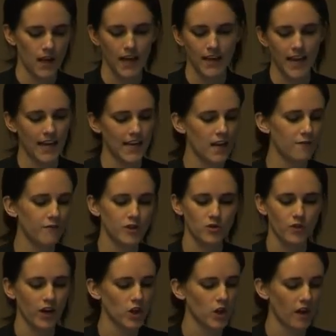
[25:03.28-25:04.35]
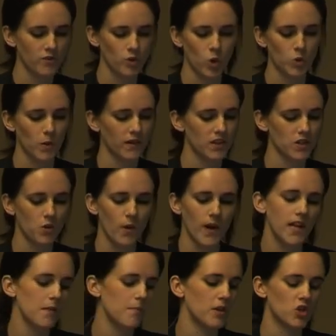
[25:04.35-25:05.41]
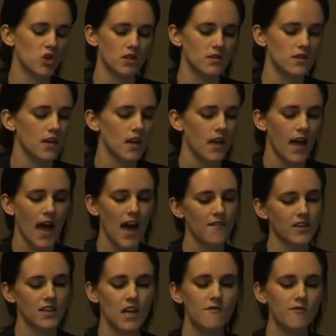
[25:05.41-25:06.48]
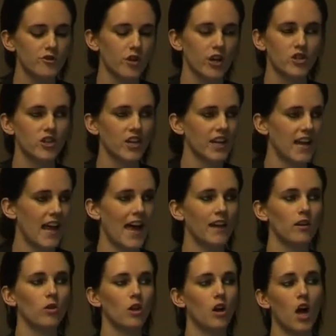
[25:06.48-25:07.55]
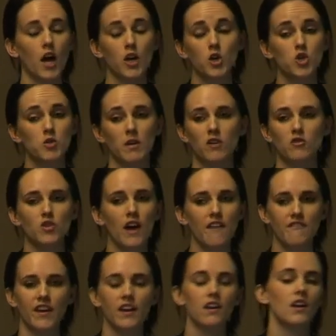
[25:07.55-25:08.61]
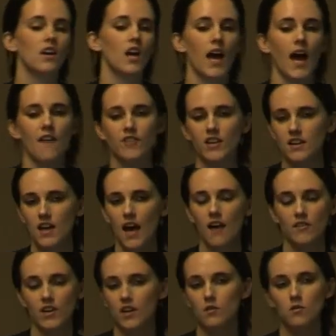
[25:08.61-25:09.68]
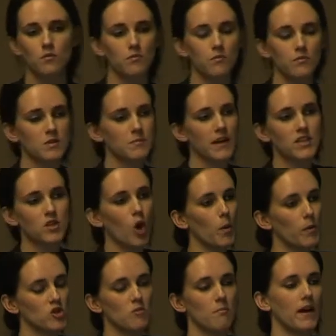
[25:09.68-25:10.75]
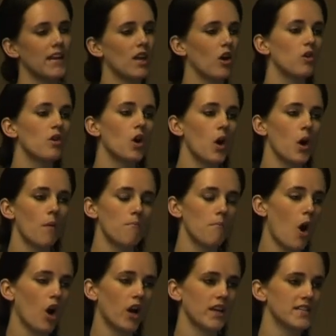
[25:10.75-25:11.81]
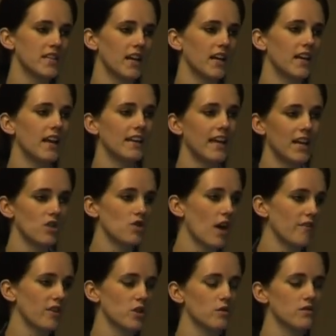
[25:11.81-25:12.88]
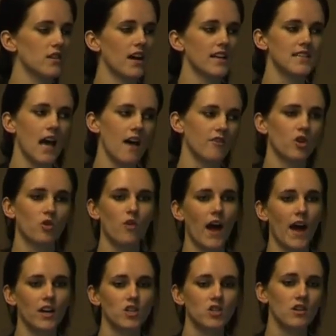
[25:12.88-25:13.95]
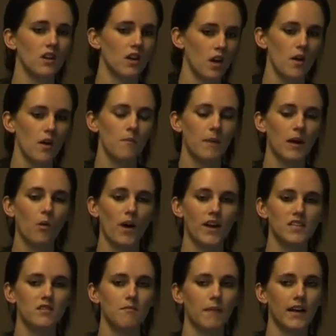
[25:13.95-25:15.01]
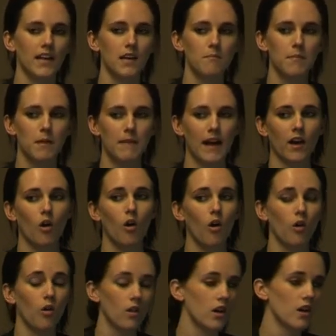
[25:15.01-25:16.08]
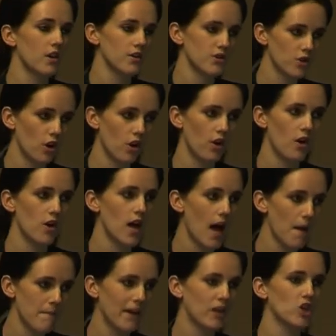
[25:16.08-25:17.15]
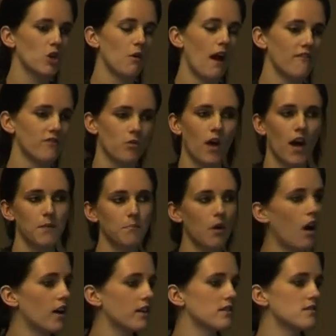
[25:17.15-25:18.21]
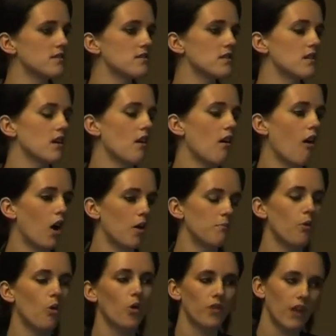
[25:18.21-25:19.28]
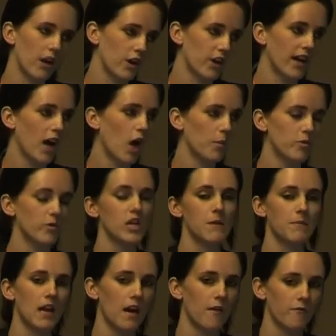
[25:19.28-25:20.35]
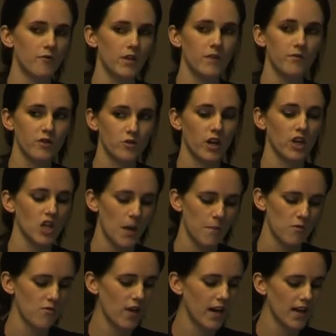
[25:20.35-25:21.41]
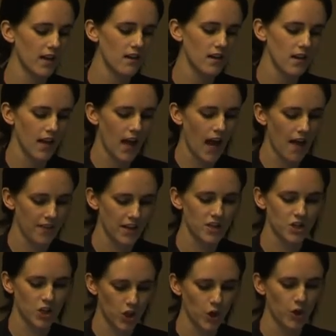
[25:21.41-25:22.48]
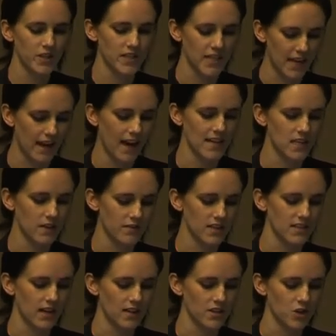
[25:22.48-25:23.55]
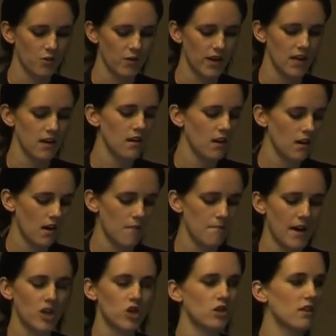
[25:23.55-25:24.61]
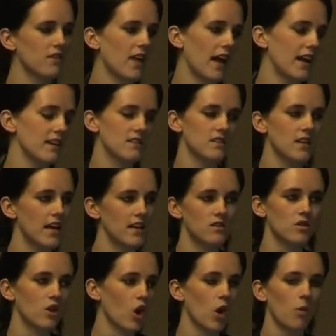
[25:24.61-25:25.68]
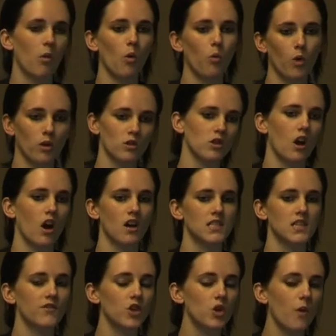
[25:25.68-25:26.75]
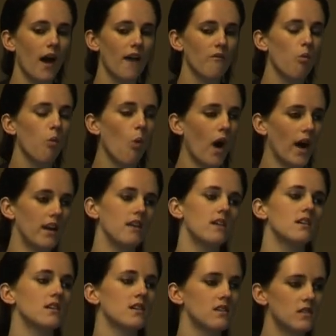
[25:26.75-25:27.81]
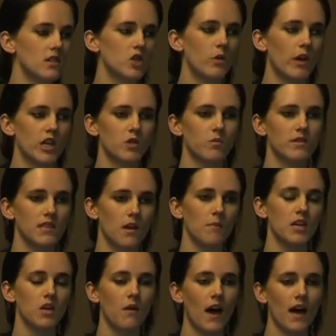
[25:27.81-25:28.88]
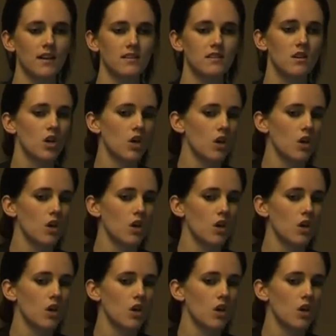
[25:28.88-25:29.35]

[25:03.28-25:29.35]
Again, infrastructure, I've talked about this already, but just having the infrastructure that can handle a huge amount of traffic, having spent a whole bunch of money on marketing and getting traffic to your site to have it crash, big waste of money, big black hole. So make sure you have the right partners on board that are going to help you keep that infrastructure up and running. And then security, as I've discussed already, make sure that is global, world-class. If you have one situation with somebody who has